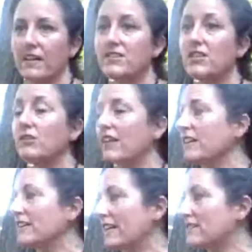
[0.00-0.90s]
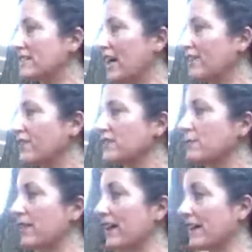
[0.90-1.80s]
And so I think now's the time for us
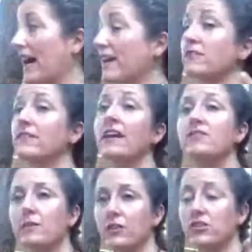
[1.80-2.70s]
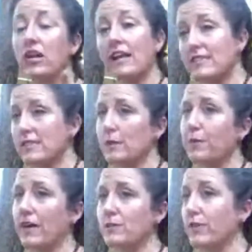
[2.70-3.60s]
to be like, I don't care if someone tries to
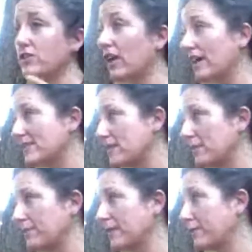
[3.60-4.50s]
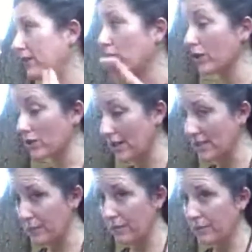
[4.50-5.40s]
suppress me, tries to mimic me, or
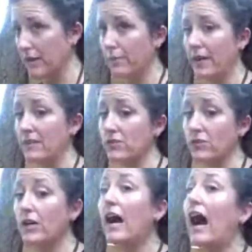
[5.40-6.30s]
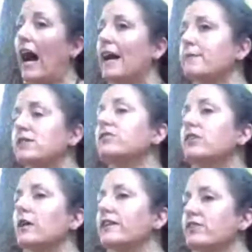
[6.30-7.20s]
tries to put me on a pedestal. I'm still
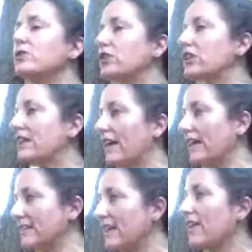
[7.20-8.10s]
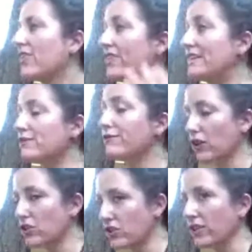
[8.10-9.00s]
going to create this
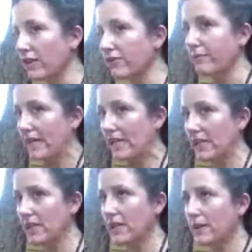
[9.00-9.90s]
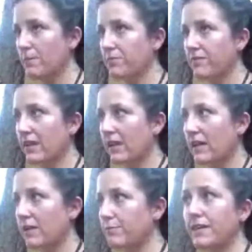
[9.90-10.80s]
version of me
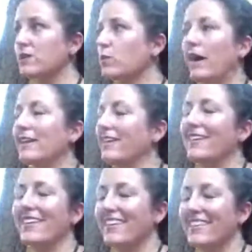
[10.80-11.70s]
because why not?